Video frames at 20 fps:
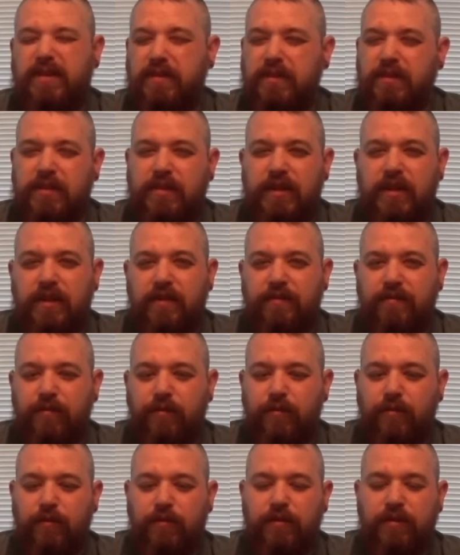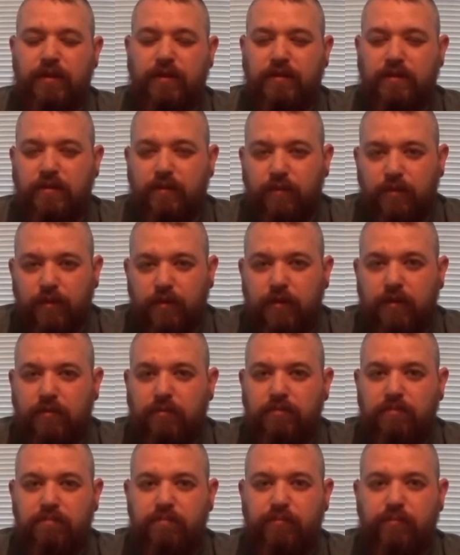It's stiff, or things don't work
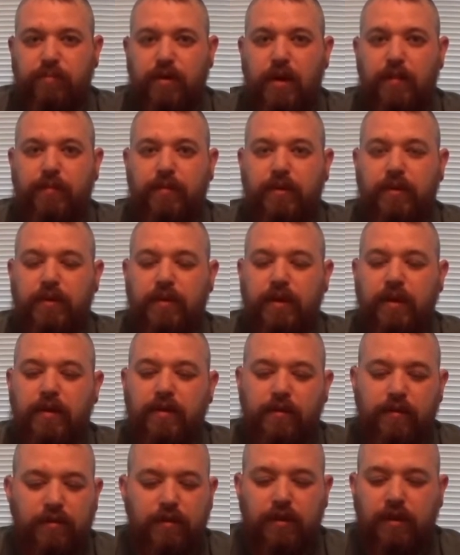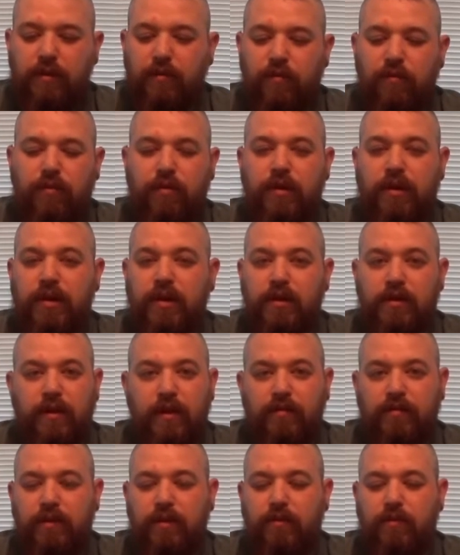properly together. You get it worn in,
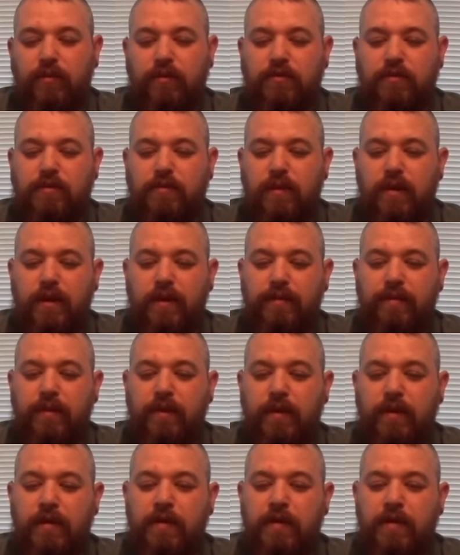everything works great.